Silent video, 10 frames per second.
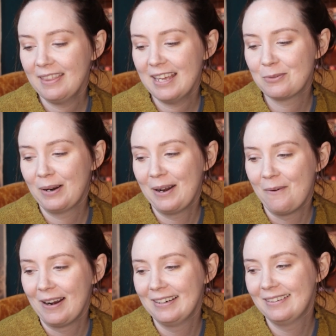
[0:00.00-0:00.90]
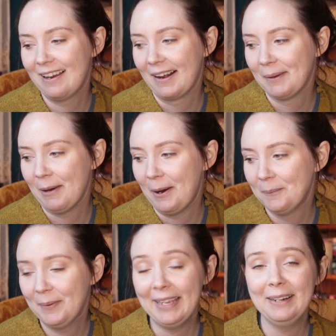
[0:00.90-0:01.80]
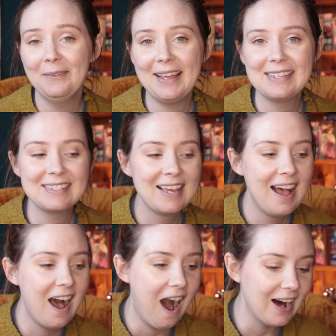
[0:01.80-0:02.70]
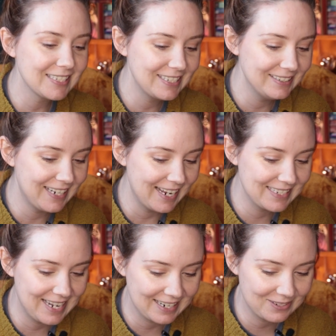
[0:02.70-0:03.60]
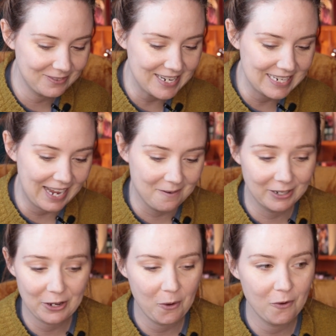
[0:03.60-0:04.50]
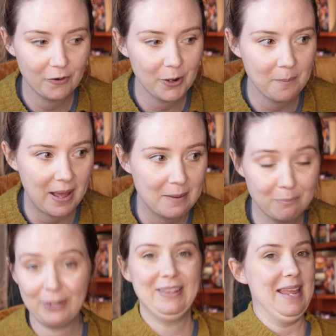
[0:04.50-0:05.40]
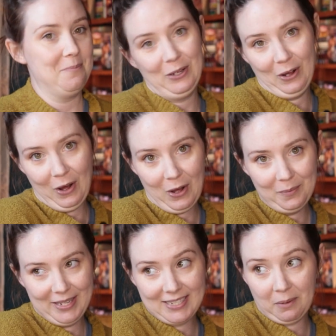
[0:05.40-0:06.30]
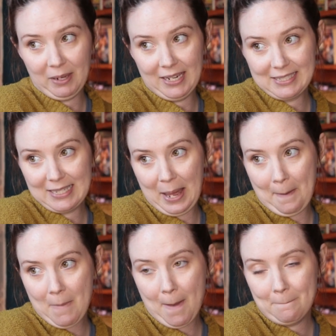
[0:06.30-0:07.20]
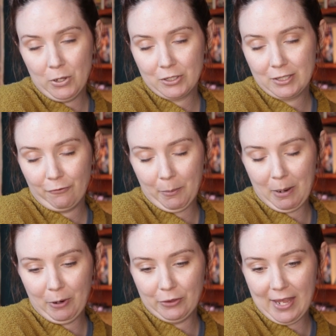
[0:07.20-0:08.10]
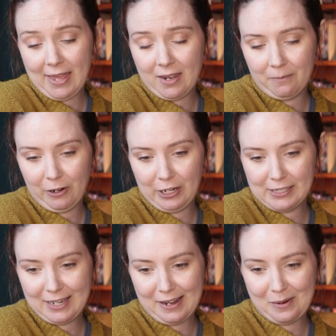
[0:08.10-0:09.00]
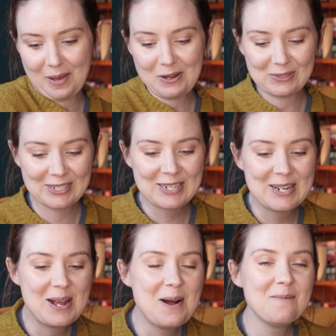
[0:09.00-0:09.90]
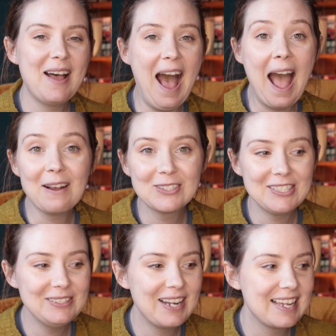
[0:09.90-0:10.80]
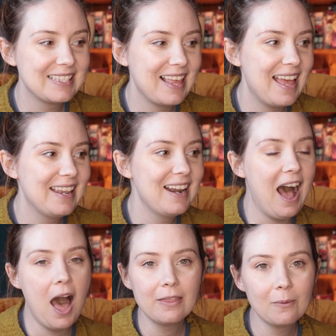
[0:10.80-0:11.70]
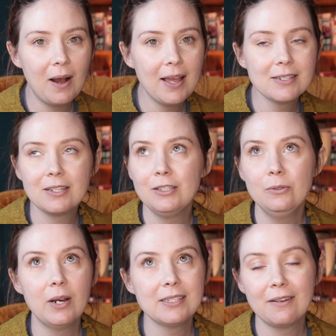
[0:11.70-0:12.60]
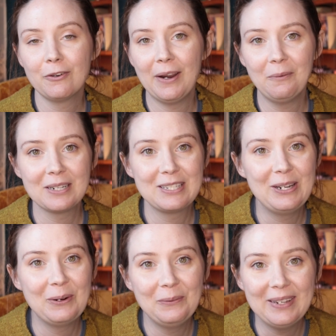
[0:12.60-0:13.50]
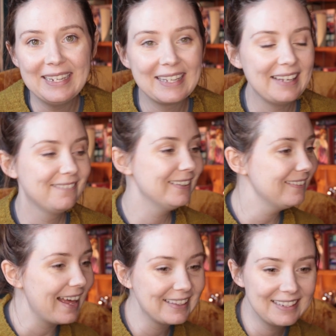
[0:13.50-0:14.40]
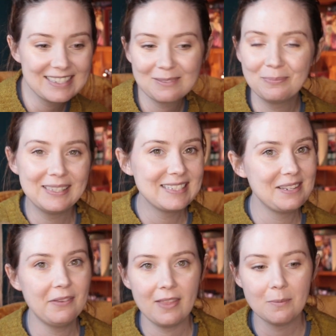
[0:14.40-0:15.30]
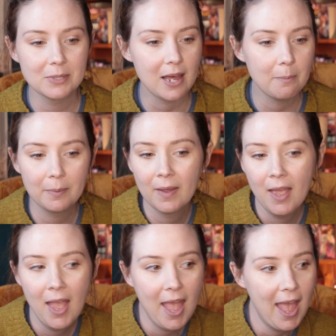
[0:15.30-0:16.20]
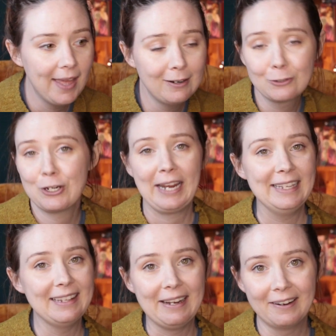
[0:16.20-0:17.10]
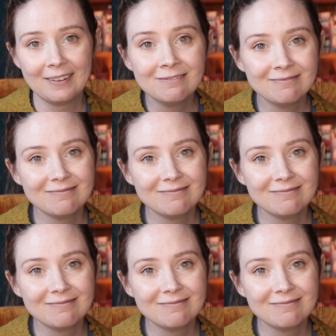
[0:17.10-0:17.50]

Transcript: That's what I wanted to talk about. But anyways, I'll see you guys next week. I'm going to go over my birthday book haul because I'm getting some books for my birthday that I'm very excited about. But I will see you guys then. Otherwise, you guys a great rest of your week. If you like this, please leave a thumbs up and I'll check you later.